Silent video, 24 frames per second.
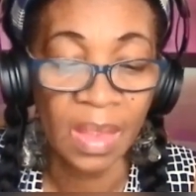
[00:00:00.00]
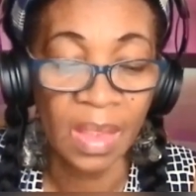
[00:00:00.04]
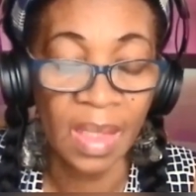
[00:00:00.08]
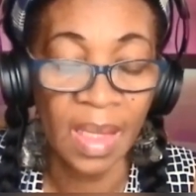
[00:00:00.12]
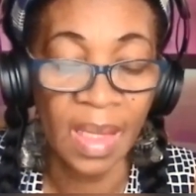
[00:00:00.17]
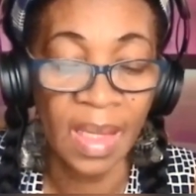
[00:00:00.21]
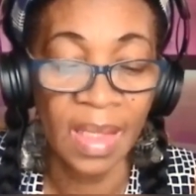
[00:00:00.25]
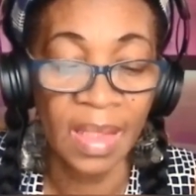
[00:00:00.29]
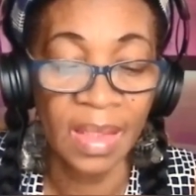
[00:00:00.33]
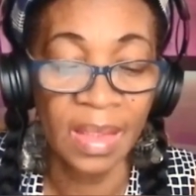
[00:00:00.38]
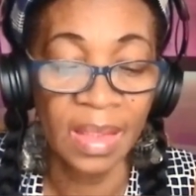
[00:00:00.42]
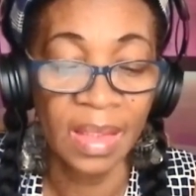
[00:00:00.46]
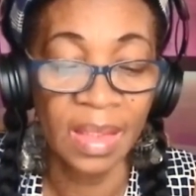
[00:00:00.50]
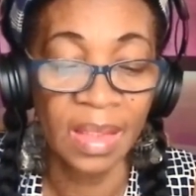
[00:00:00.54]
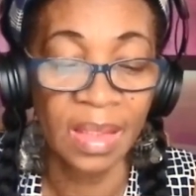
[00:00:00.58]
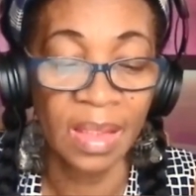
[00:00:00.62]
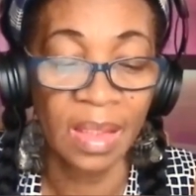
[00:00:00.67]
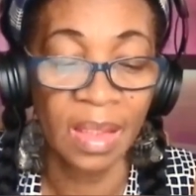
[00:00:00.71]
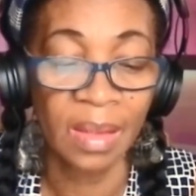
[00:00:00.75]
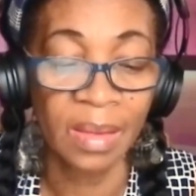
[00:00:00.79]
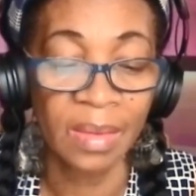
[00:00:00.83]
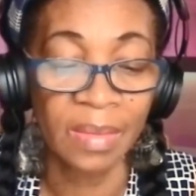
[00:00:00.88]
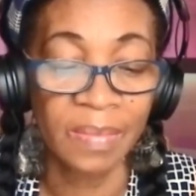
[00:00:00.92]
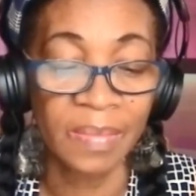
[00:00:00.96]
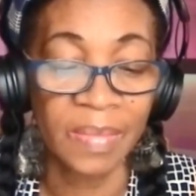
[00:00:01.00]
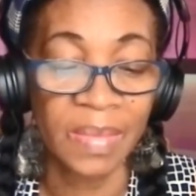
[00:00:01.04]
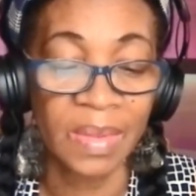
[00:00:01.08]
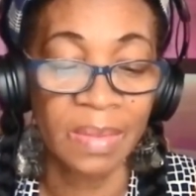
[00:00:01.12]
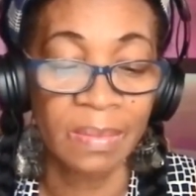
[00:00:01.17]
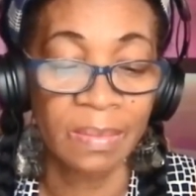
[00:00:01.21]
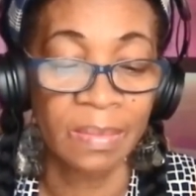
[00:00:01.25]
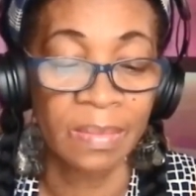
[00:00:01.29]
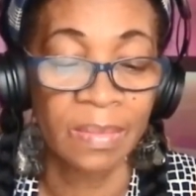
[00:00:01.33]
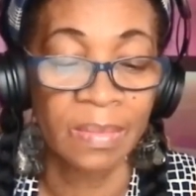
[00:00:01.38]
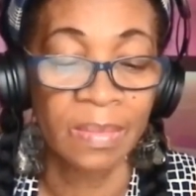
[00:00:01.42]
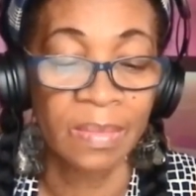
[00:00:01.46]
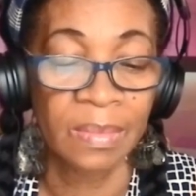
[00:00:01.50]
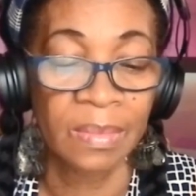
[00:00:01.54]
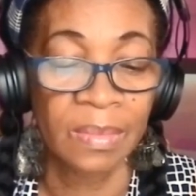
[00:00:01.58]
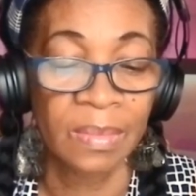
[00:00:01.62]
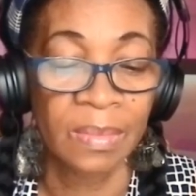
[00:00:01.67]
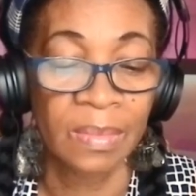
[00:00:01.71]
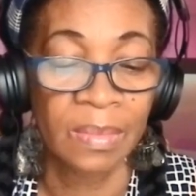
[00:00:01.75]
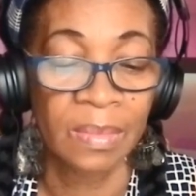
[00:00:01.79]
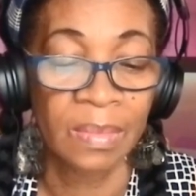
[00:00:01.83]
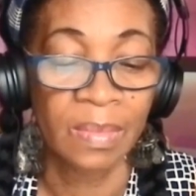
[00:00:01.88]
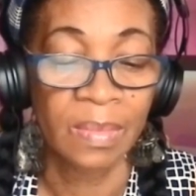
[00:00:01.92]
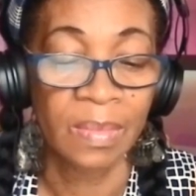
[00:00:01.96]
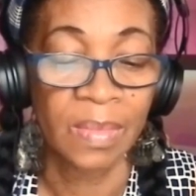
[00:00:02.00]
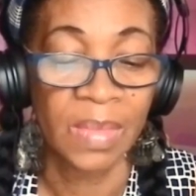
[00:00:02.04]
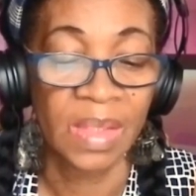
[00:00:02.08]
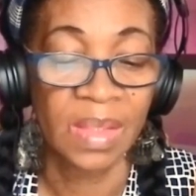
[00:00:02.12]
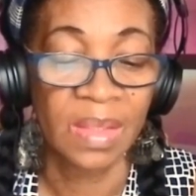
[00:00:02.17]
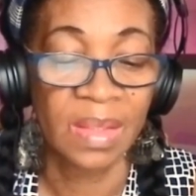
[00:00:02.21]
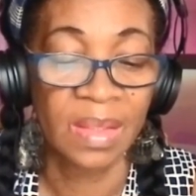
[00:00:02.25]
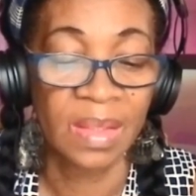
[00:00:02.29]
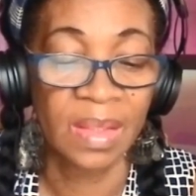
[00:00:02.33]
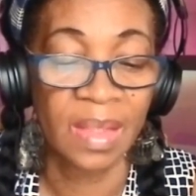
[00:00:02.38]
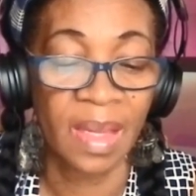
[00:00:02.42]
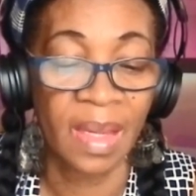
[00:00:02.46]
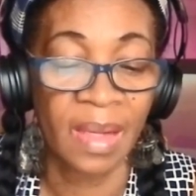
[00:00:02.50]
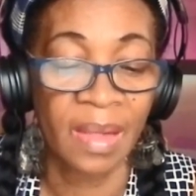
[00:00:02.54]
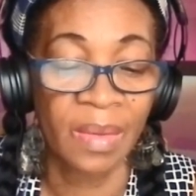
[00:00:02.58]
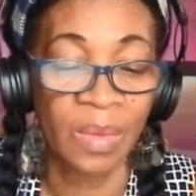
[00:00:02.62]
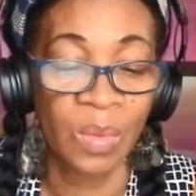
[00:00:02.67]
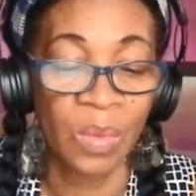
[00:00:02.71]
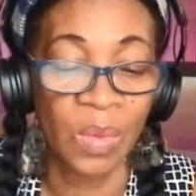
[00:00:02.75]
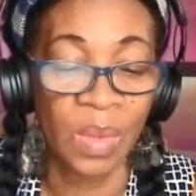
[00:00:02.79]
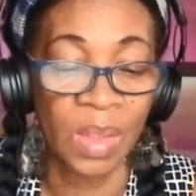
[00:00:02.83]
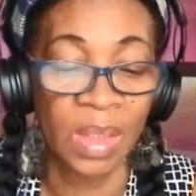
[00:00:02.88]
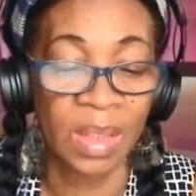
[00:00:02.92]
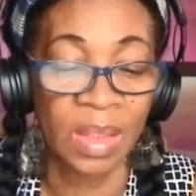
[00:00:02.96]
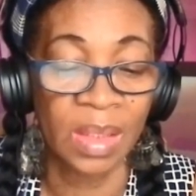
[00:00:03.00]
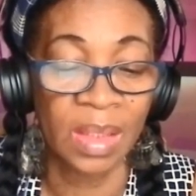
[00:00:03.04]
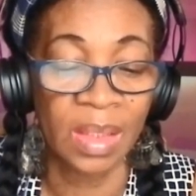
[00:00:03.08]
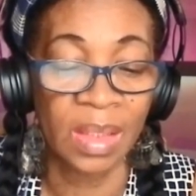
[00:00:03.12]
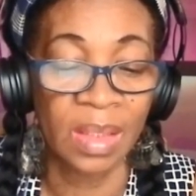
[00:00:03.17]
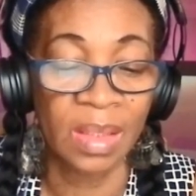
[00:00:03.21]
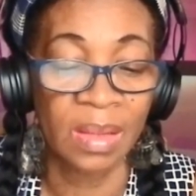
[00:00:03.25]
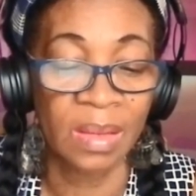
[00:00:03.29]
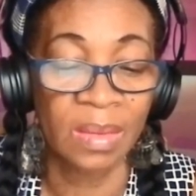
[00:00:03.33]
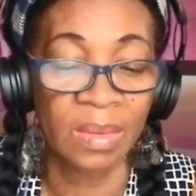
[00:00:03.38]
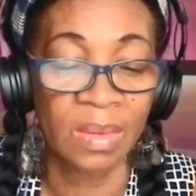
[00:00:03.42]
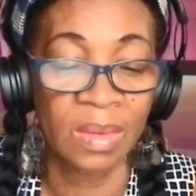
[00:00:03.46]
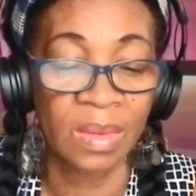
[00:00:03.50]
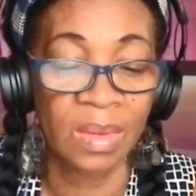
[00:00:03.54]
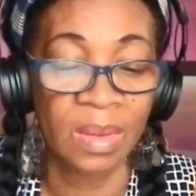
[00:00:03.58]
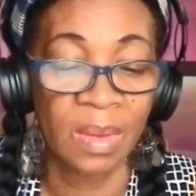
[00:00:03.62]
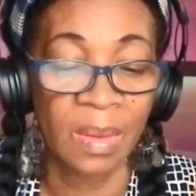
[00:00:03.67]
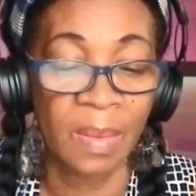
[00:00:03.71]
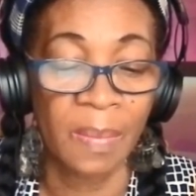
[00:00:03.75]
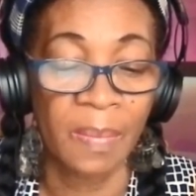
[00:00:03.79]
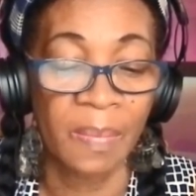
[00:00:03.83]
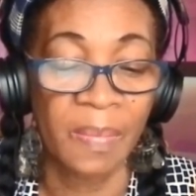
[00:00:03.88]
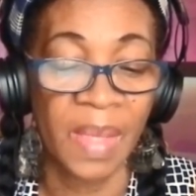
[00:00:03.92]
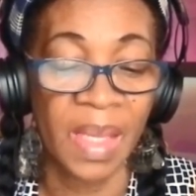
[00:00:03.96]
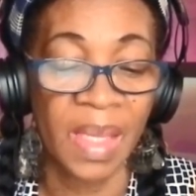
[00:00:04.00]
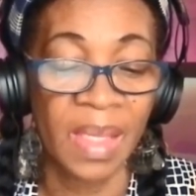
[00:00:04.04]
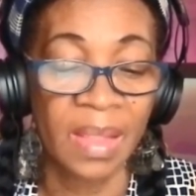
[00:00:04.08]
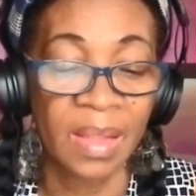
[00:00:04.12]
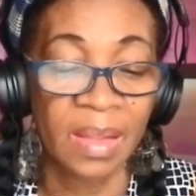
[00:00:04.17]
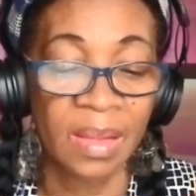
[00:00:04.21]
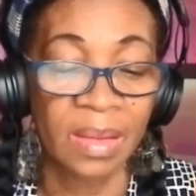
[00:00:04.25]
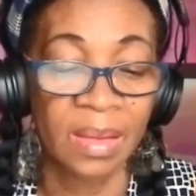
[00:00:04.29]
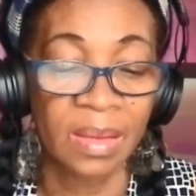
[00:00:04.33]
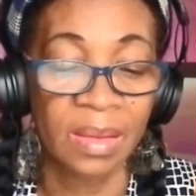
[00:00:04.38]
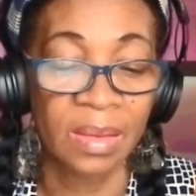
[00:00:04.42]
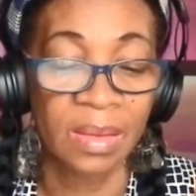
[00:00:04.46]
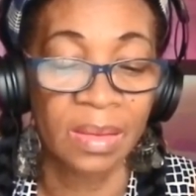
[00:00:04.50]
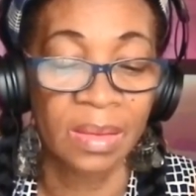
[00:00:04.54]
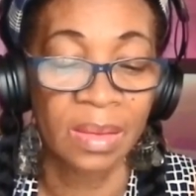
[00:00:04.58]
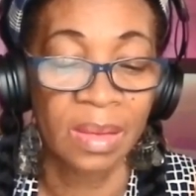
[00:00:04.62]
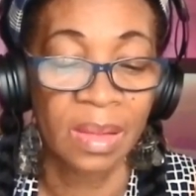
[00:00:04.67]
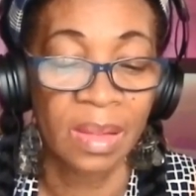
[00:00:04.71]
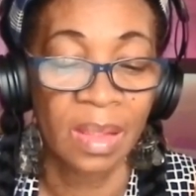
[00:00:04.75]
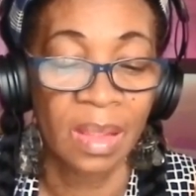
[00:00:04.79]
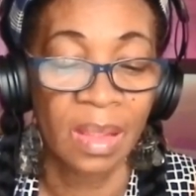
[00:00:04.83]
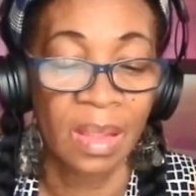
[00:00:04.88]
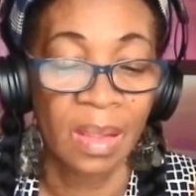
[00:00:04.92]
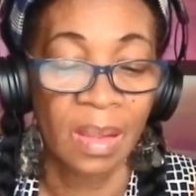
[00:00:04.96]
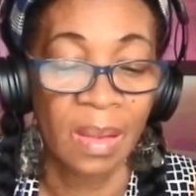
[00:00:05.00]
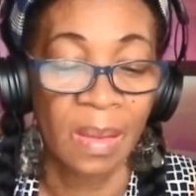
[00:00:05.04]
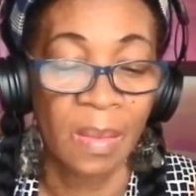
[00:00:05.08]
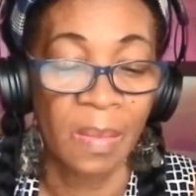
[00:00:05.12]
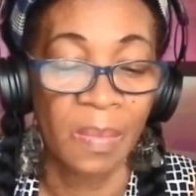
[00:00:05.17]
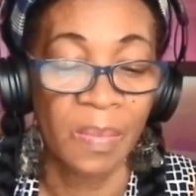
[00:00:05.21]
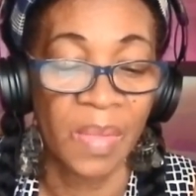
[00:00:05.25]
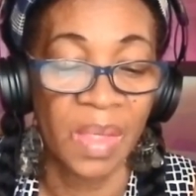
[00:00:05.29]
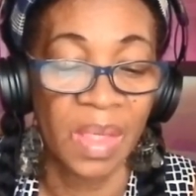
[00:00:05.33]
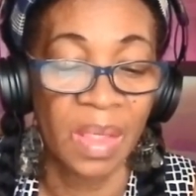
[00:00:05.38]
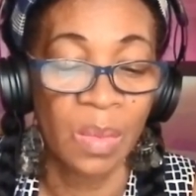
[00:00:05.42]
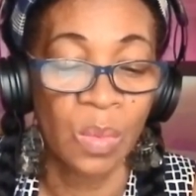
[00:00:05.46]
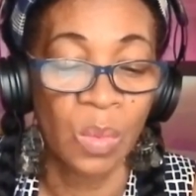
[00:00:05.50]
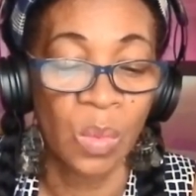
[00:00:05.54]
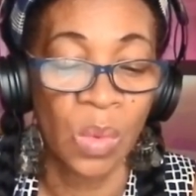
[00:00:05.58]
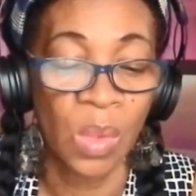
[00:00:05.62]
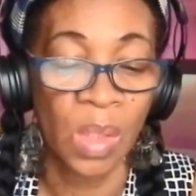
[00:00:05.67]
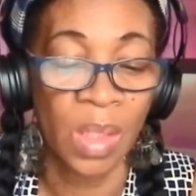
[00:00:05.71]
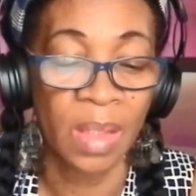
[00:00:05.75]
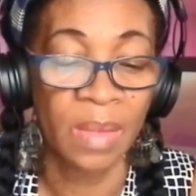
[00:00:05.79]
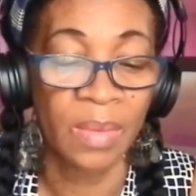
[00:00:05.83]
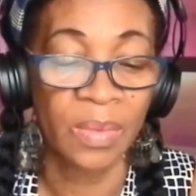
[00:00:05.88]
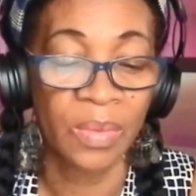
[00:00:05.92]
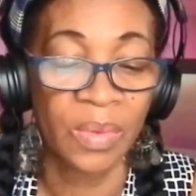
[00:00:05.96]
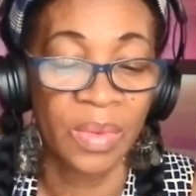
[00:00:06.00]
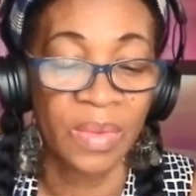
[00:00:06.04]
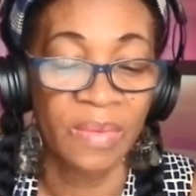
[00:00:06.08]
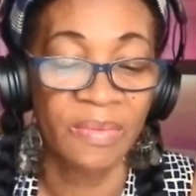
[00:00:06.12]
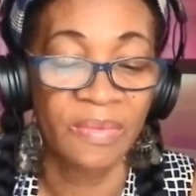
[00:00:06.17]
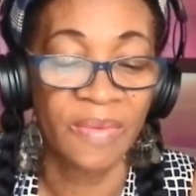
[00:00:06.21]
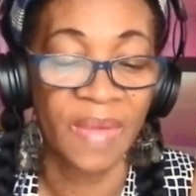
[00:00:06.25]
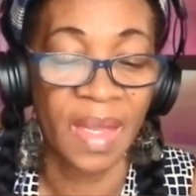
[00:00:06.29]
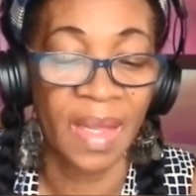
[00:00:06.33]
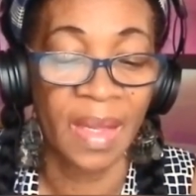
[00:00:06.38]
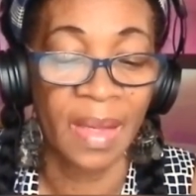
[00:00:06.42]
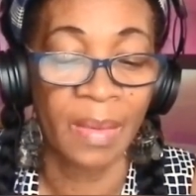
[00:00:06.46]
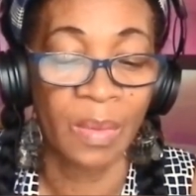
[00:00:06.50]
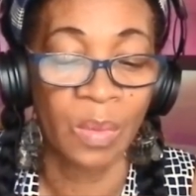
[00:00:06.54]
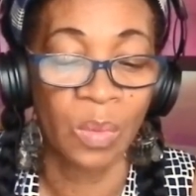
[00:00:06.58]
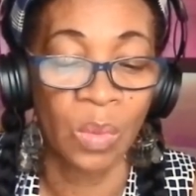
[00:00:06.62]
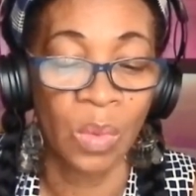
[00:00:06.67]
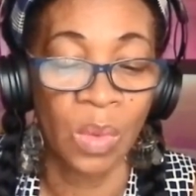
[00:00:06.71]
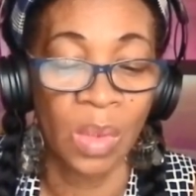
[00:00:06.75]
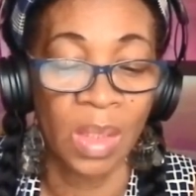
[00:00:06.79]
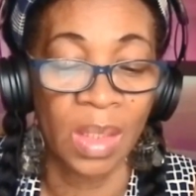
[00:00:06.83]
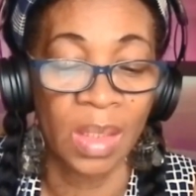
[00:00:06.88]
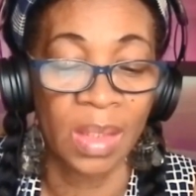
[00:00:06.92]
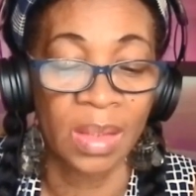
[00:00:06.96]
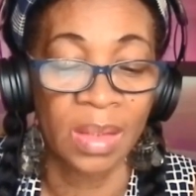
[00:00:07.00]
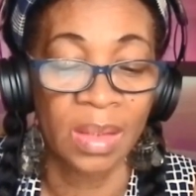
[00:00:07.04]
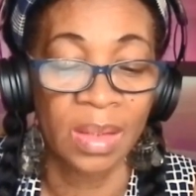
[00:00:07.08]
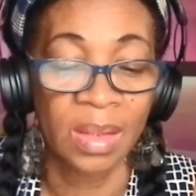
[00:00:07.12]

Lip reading: And the second one is Beta, B1351.